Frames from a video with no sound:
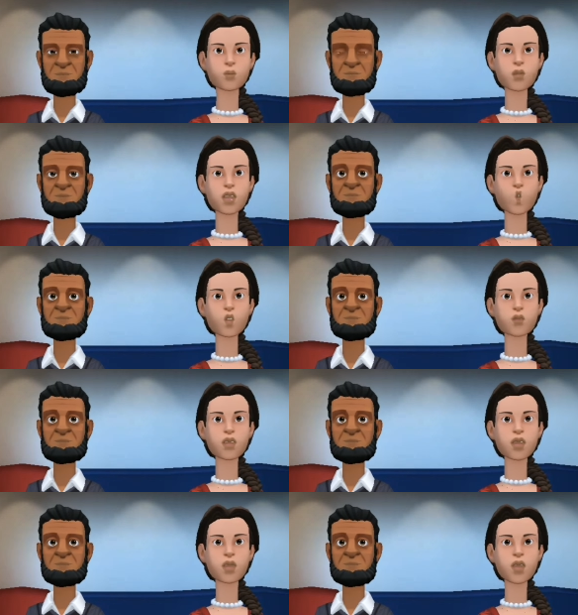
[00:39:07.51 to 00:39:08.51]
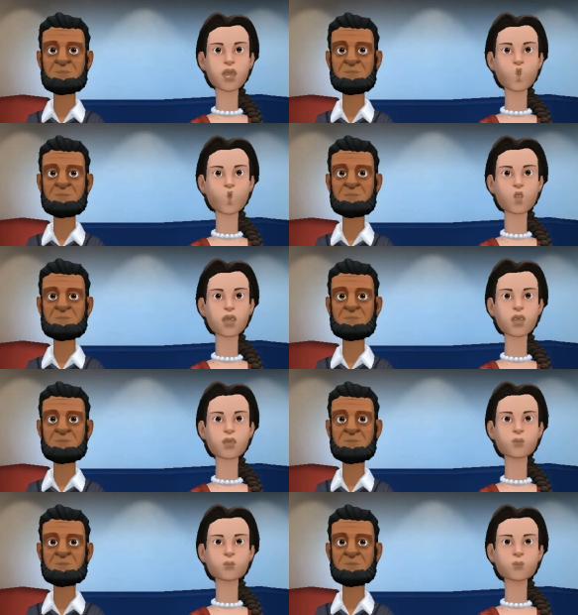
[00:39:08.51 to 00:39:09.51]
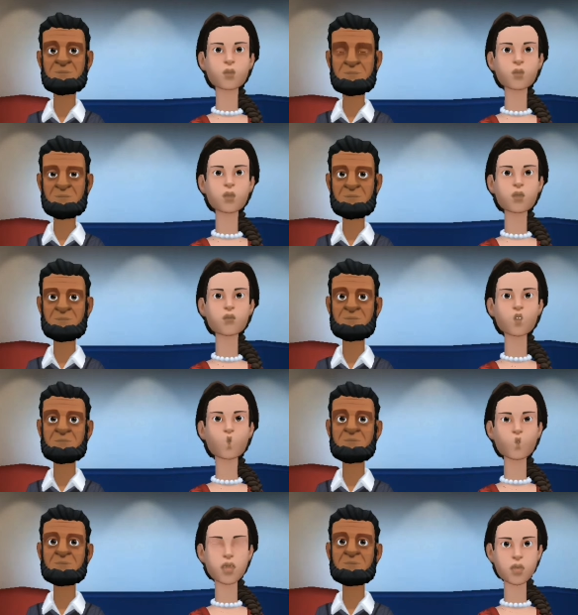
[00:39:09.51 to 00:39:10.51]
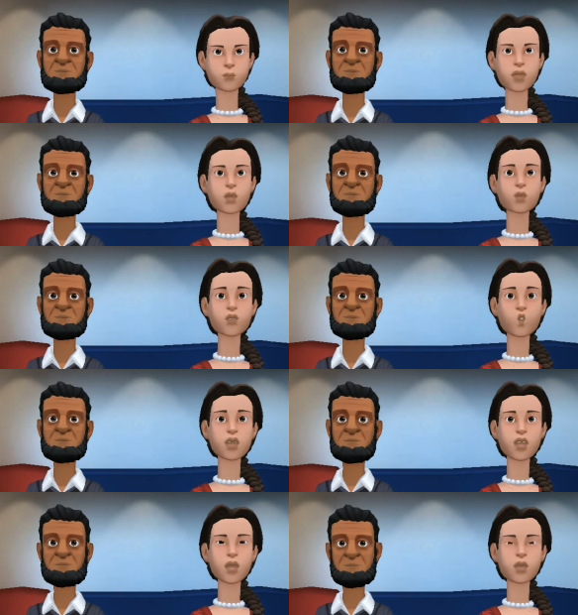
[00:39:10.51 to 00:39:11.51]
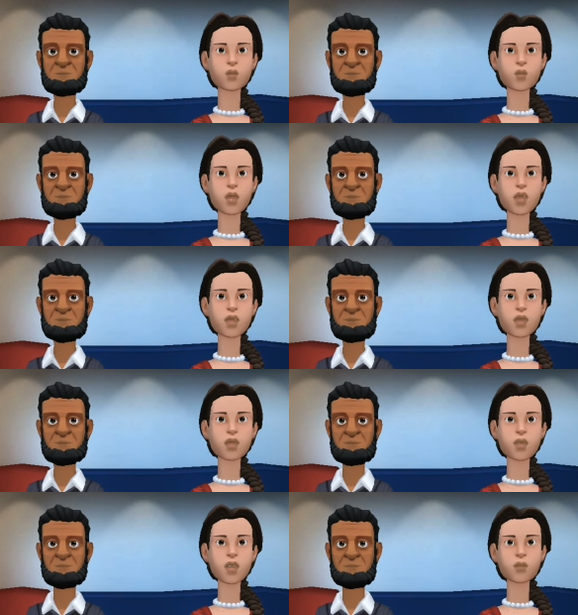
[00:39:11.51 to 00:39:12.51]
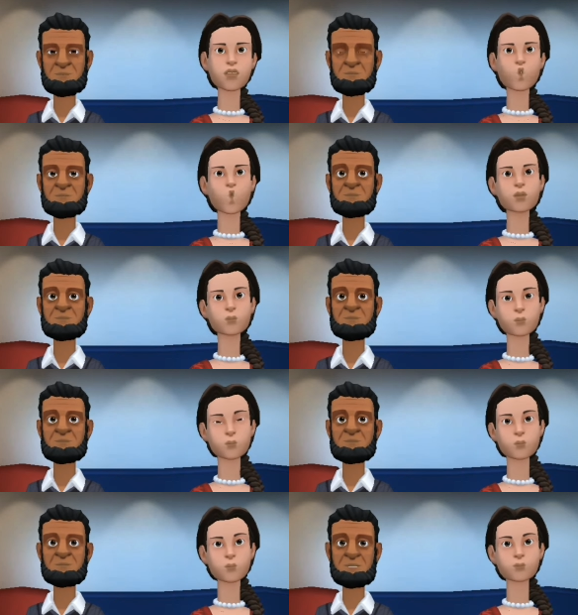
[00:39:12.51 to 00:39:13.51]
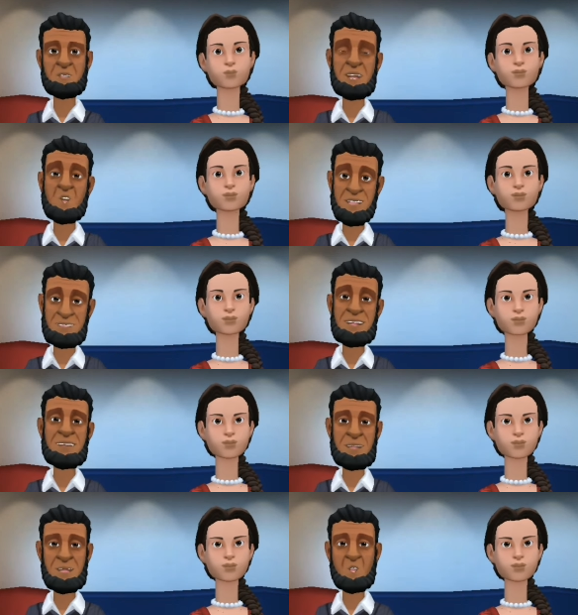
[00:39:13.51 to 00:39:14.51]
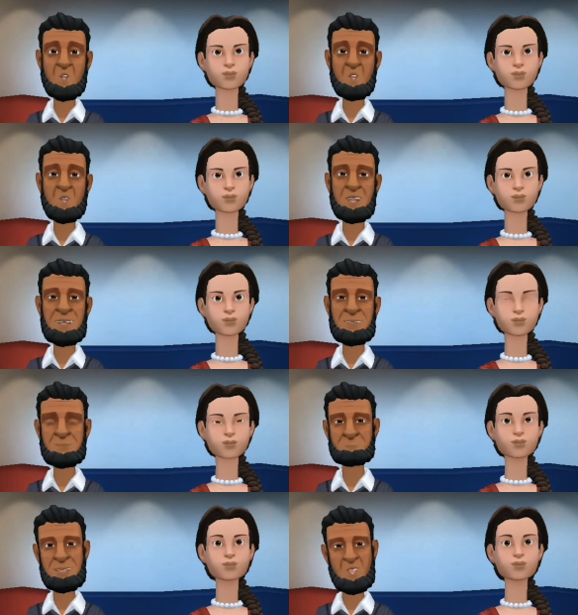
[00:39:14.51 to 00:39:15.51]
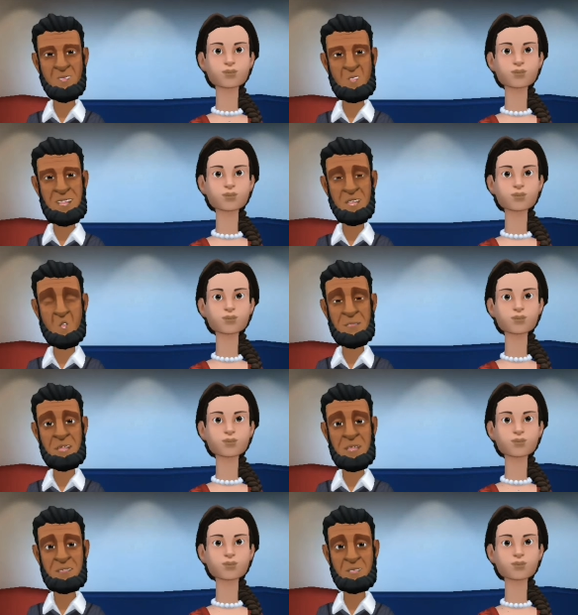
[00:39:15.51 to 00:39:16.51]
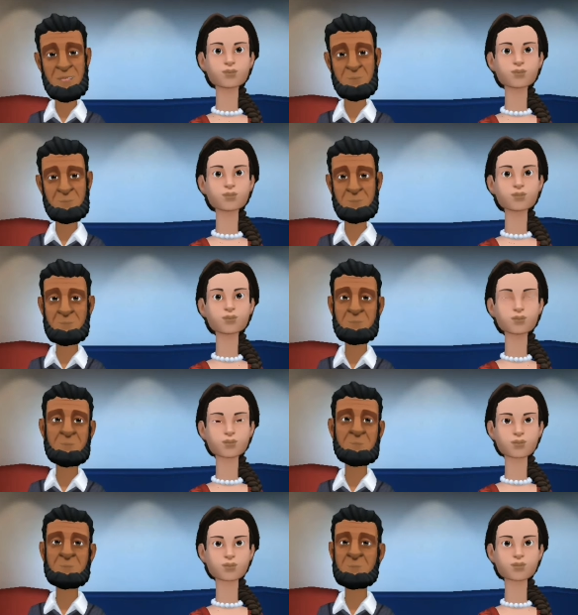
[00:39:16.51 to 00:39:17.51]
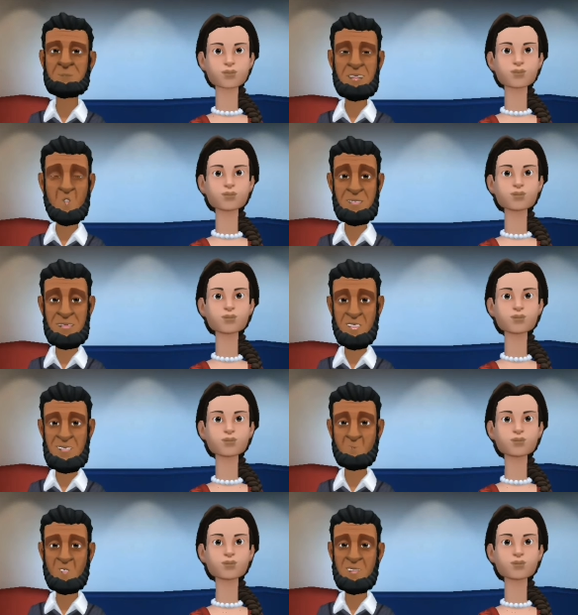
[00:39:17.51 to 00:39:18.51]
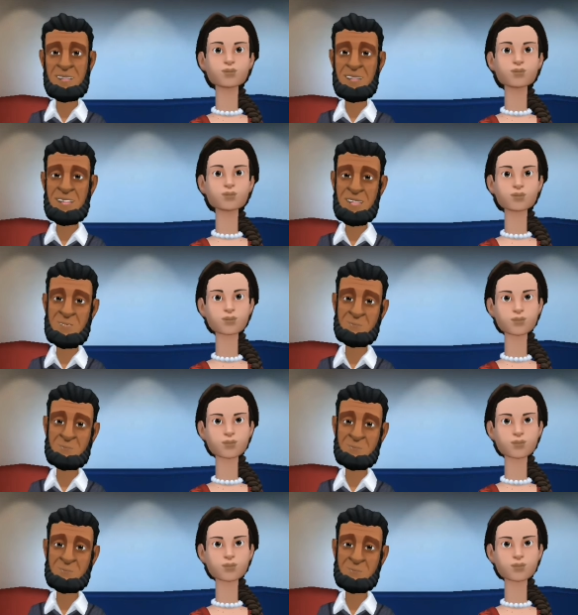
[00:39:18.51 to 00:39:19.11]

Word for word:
Speaker 1: I now have a clear conscience, and I have lost the appetite for the things I indulged in before.
Speaker 2: You now have a living conscience, because you are now a believer. Now that you are born again,